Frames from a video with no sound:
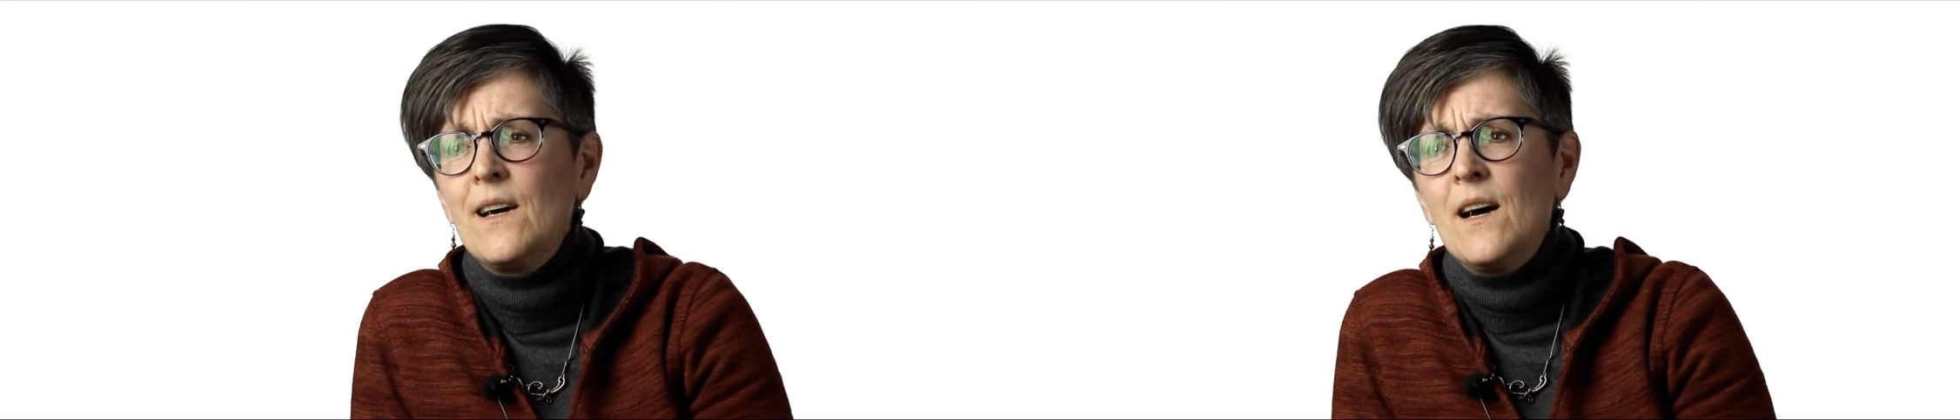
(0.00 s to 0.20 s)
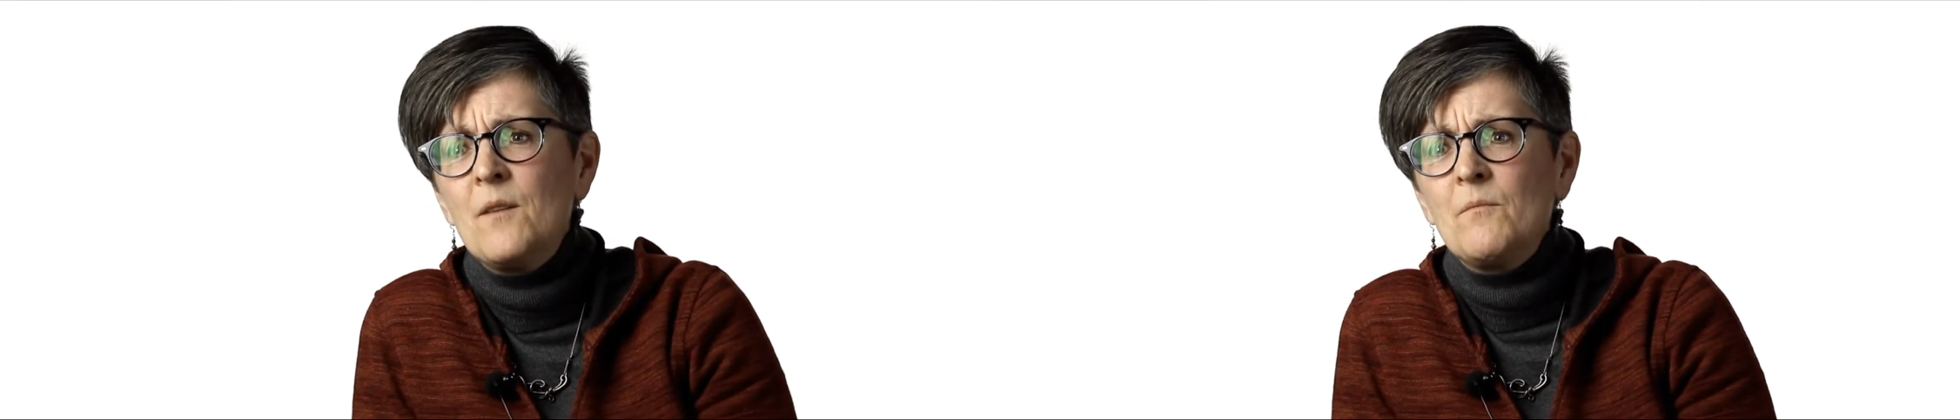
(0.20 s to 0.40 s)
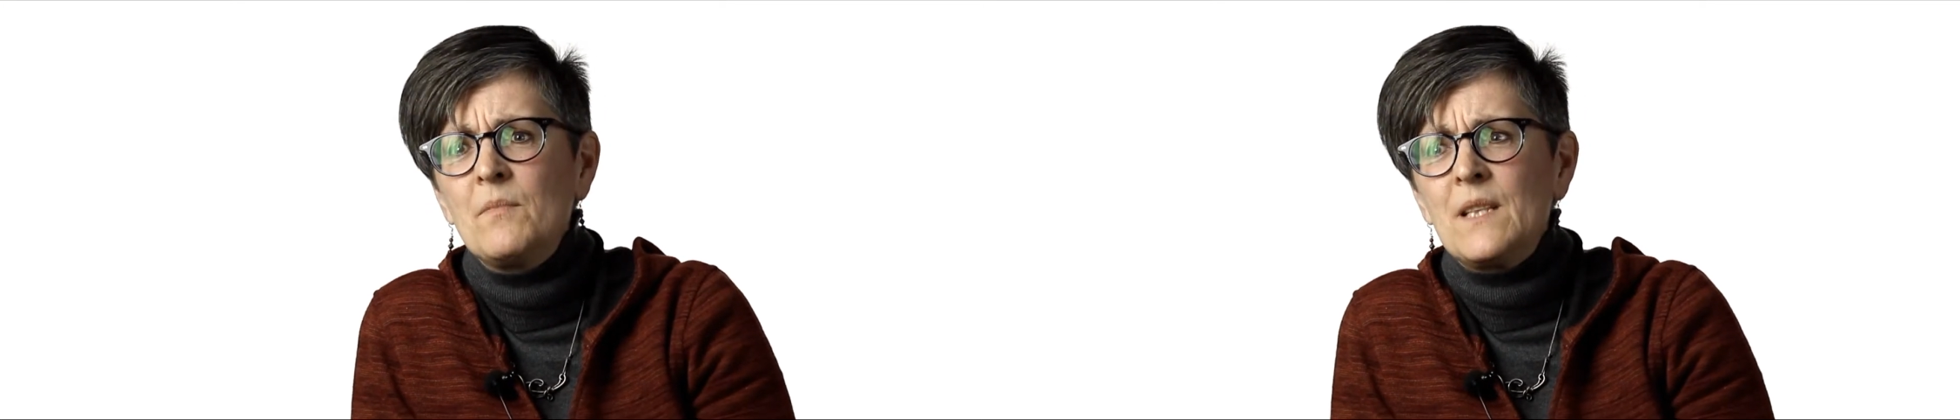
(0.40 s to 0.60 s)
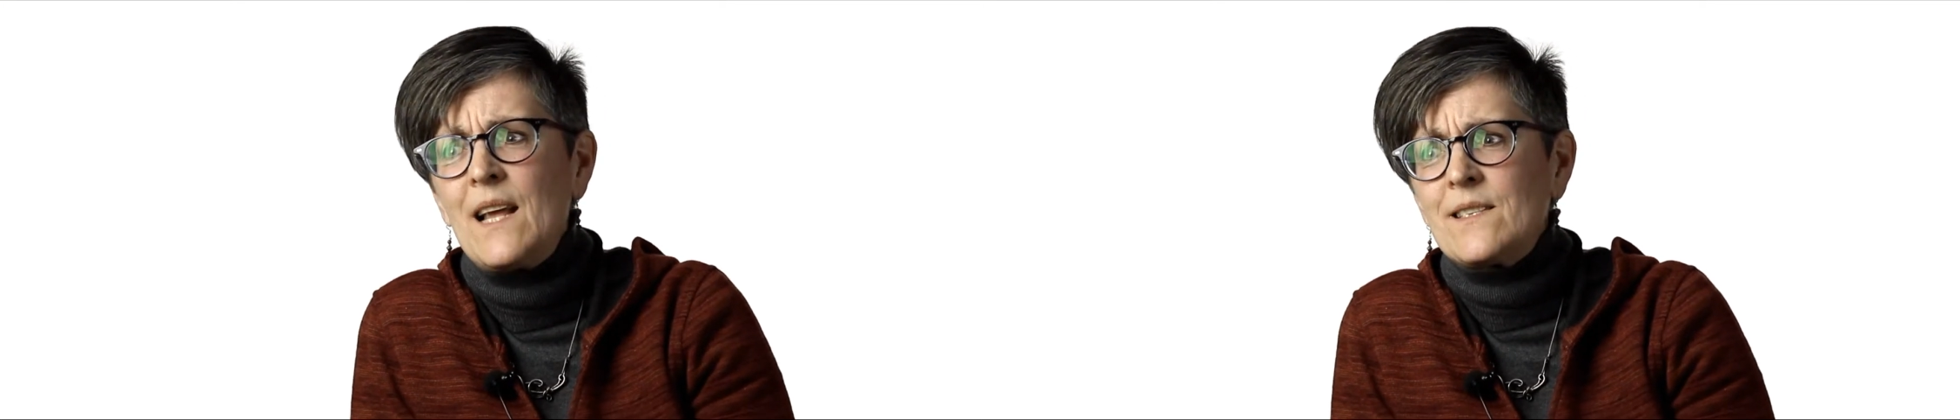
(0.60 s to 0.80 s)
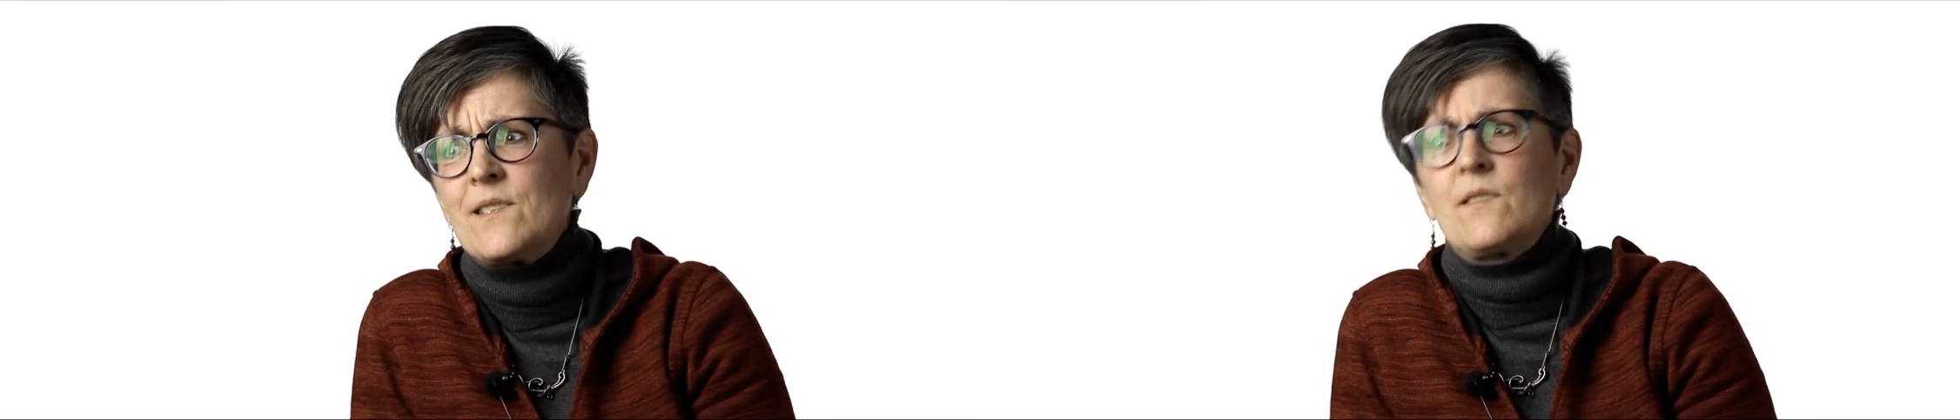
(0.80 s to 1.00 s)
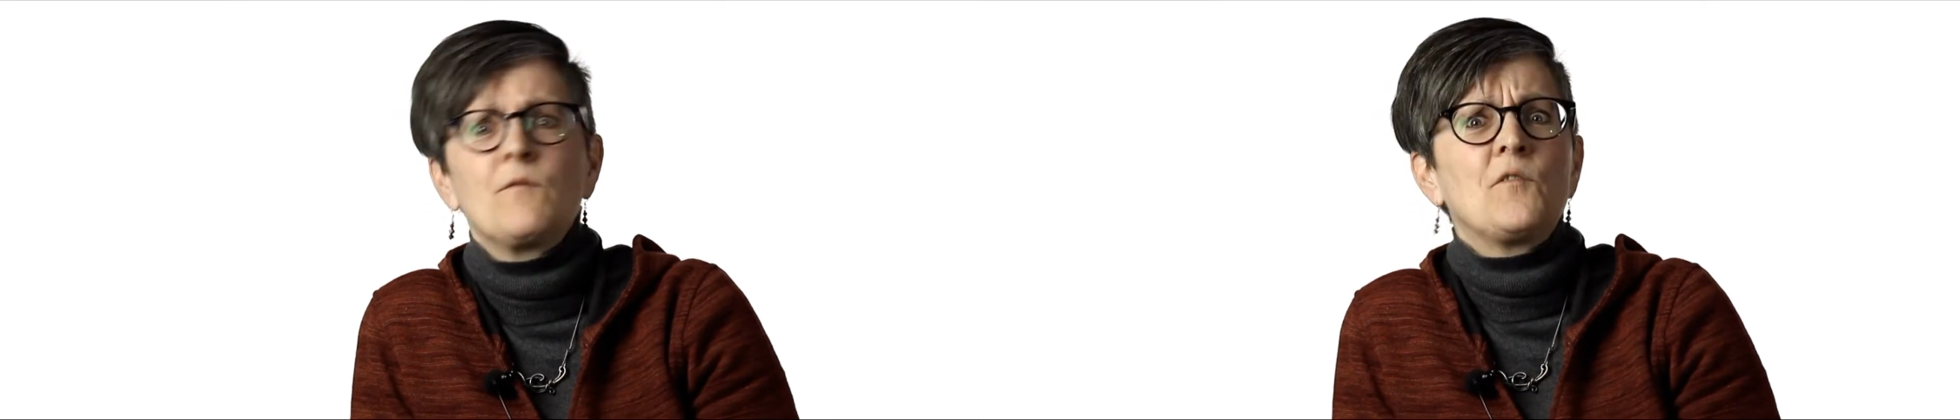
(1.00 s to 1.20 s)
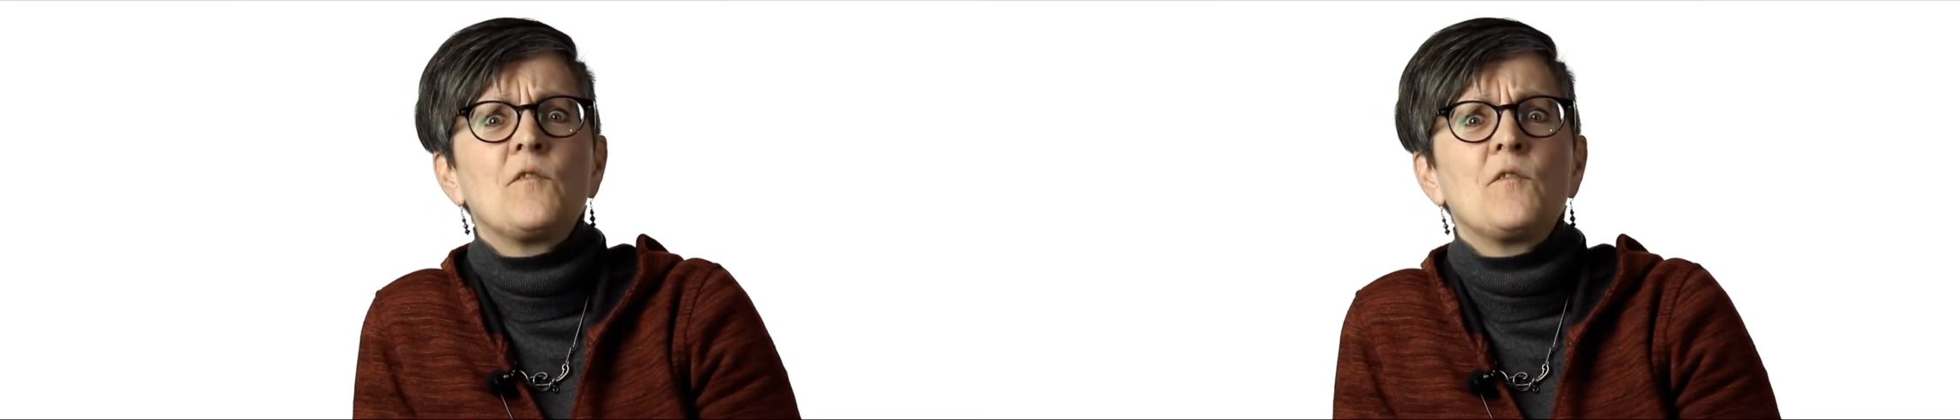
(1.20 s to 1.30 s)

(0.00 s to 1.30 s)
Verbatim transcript: Um, but that's